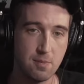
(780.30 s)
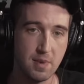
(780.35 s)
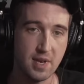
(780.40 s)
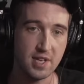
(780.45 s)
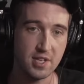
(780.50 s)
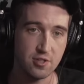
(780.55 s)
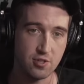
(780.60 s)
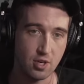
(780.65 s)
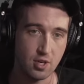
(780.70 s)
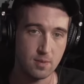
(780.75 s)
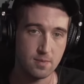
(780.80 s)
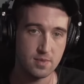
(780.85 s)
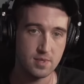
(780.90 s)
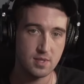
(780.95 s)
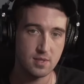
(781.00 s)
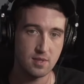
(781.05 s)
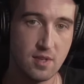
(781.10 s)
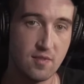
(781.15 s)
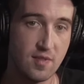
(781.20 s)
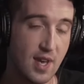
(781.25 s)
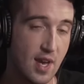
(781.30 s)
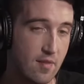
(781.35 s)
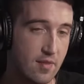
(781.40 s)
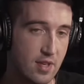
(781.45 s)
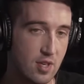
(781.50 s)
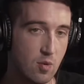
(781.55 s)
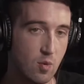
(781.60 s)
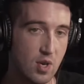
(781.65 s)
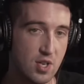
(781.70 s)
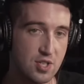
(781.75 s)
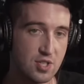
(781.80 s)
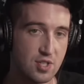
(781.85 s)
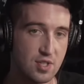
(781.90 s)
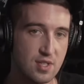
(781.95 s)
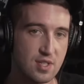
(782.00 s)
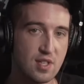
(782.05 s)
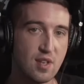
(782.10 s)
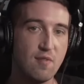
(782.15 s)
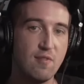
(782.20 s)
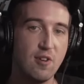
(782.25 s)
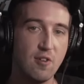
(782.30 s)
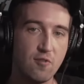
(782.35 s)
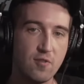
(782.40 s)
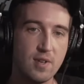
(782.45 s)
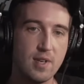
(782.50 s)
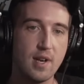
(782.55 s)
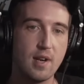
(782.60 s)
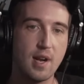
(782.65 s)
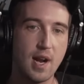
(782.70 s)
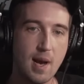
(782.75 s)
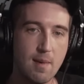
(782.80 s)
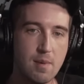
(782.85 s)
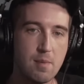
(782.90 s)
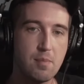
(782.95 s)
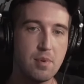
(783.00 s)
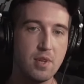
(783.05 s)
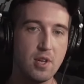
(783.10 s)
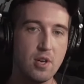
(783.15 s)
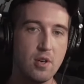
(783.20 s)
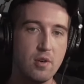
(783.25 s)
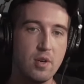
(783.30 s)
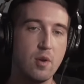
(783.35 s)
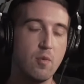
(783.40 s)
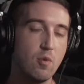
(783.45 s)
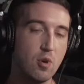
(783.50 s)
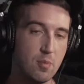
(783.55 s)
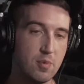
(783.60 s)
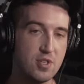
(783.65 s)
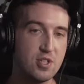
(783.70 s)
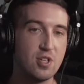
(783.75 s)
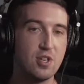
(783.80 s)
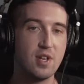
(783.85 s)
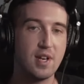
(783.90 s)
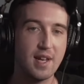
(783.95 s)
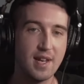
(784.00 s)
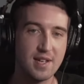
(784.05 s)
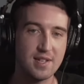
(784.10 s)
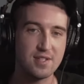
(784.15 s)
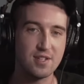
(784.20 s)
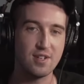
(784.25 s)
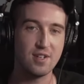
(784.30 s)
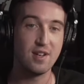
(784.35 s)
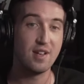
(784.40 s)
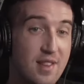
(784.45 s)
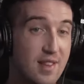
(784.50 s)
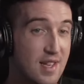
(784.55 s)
MIDI drums. If you have any questions, feel free to comment below and we'll be sure to answer.